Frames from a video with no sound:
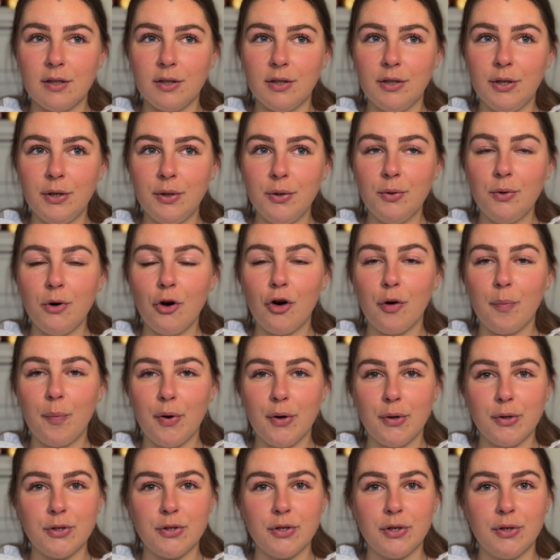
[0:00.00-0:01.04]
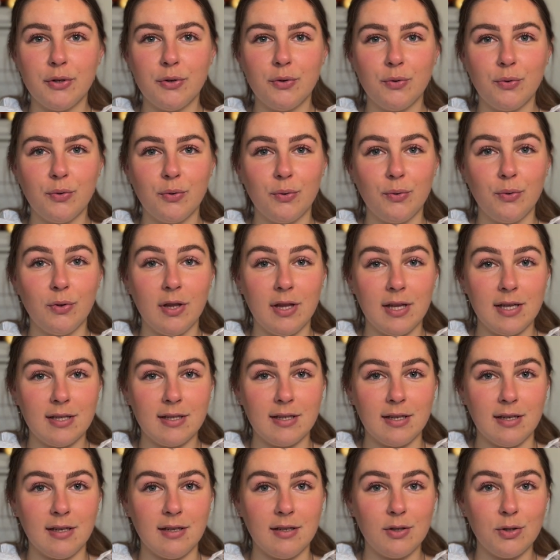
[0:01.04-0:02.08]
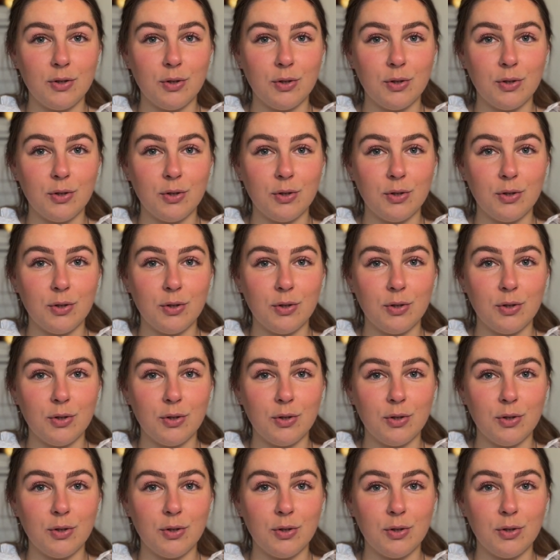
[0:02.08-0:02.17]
you are a person who listens